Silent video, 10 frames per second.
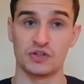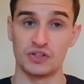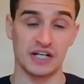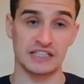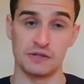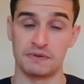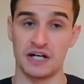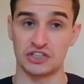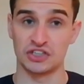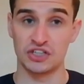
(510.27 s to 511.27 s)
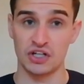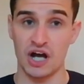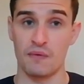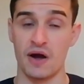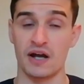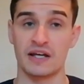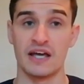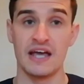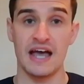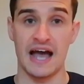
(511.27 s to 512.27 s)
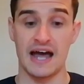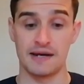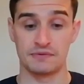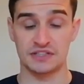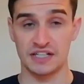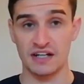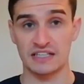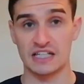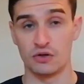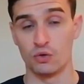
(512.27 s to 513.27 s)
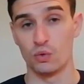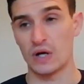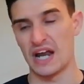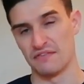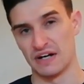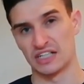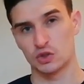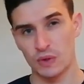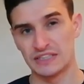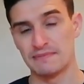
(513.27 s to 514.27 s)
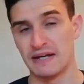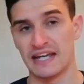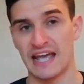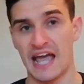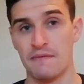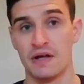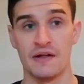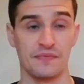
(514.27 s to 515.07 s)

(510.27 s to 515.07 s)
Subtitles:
Nice little production, good artwork, and just a nice little kind of a 20-minute game.